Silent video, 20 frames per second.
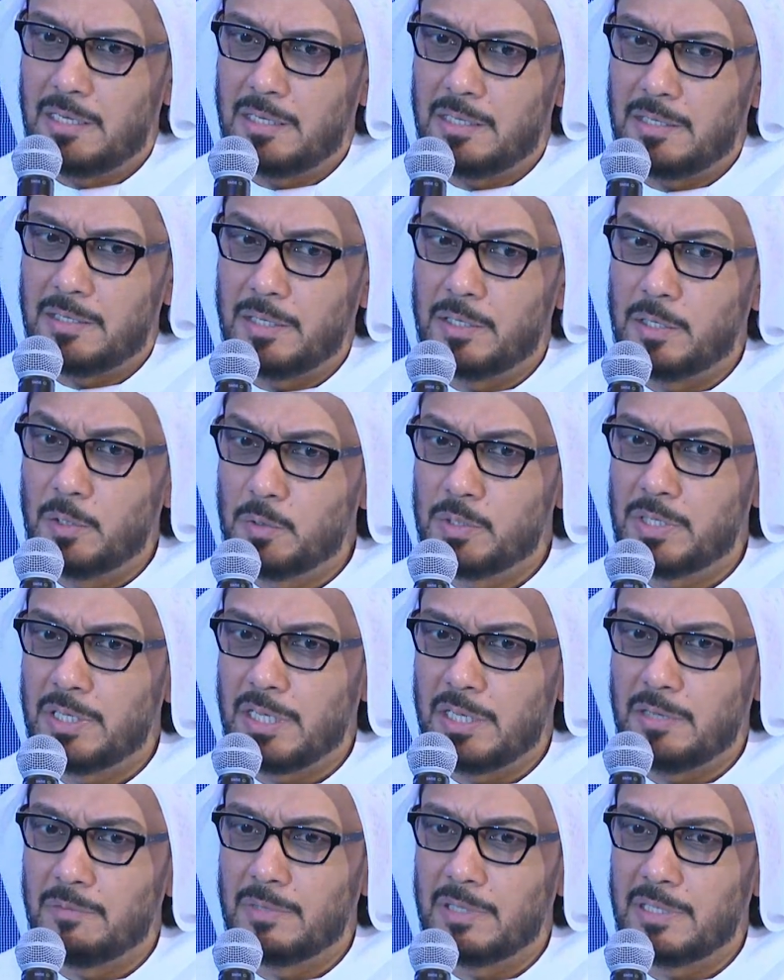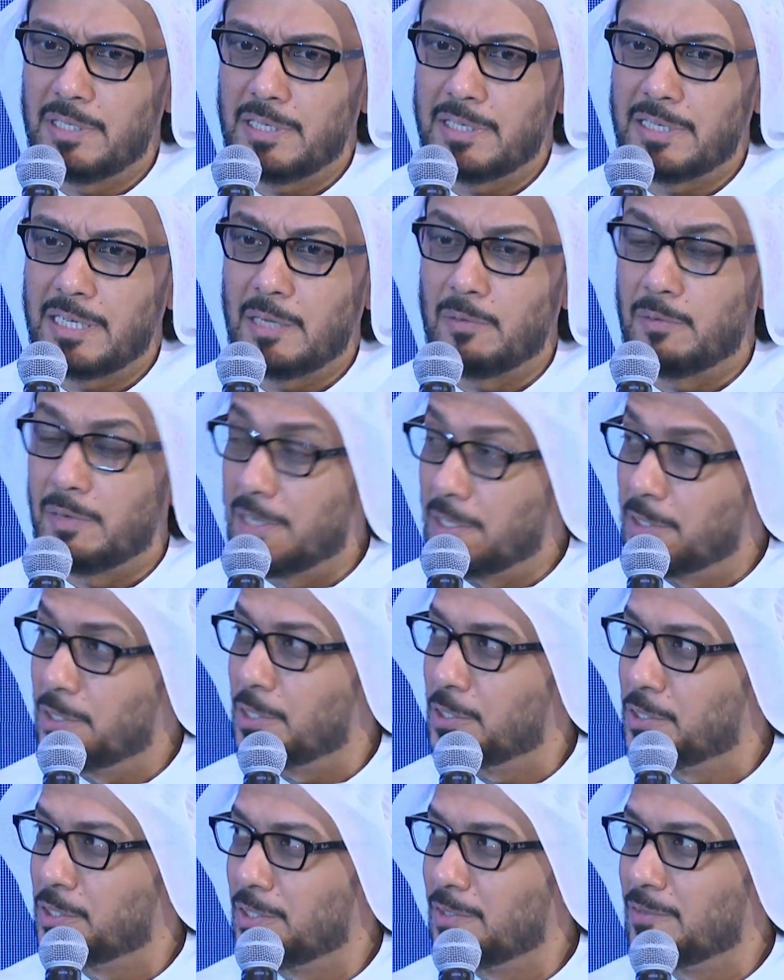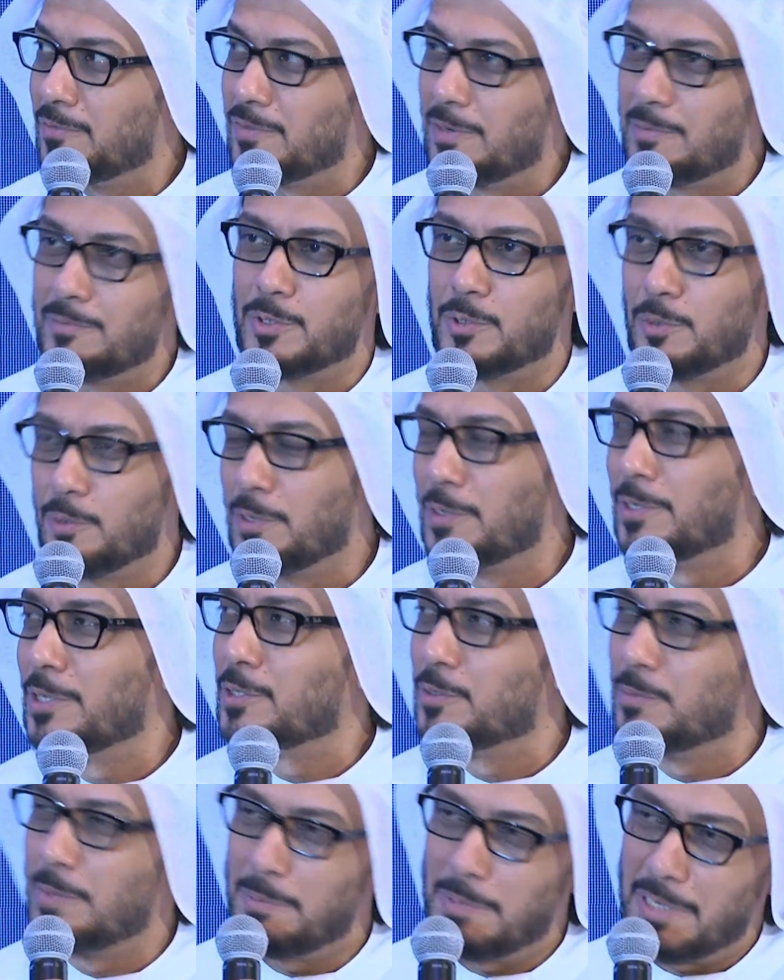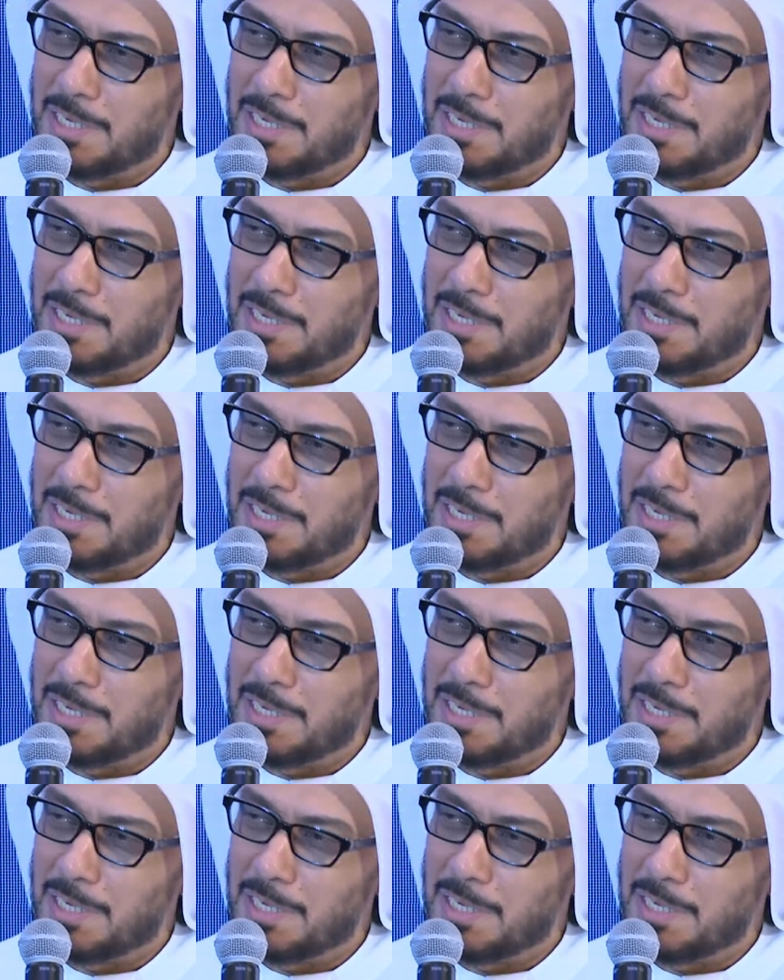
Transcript: Reducing even the galvanization from 200 to maybe